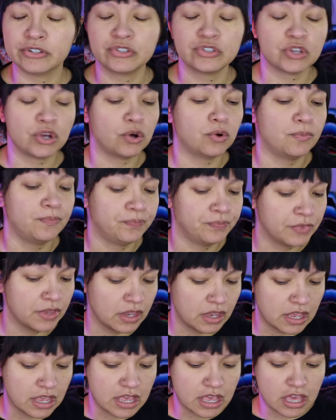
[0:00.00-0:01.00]
So
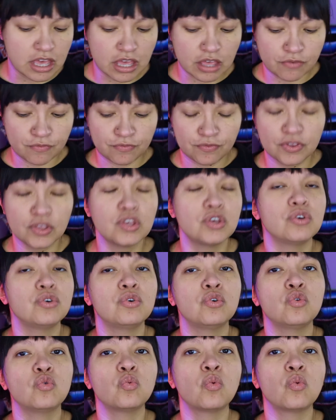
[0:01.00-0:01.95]
if you